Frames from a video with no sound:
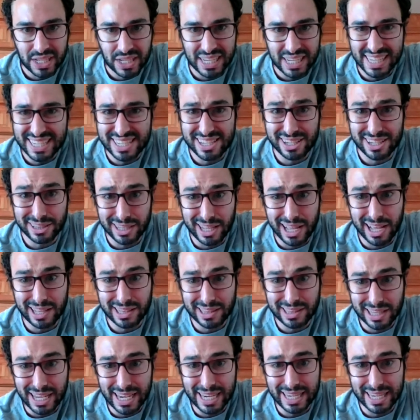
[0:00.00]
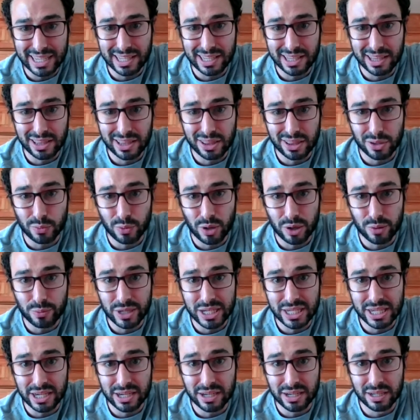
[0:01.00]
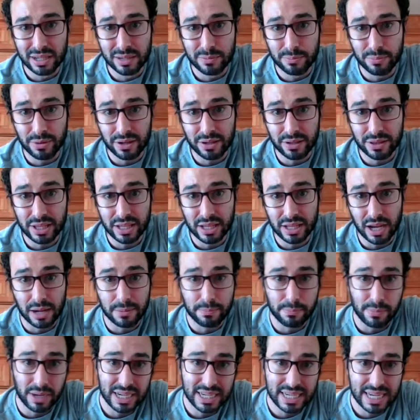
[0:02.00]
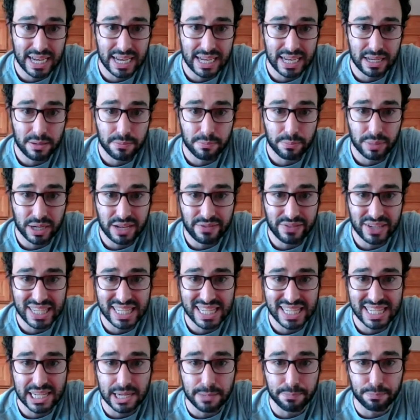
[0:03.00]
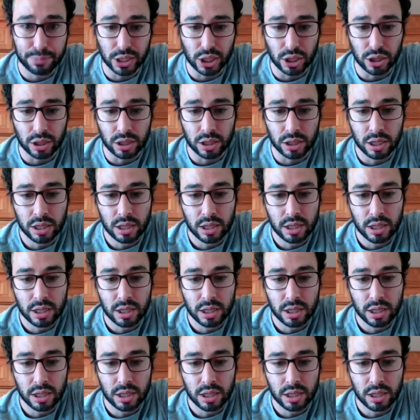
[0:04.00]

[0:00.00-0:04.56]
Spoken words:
It's a lot like the one we did on Monday, but even simpler.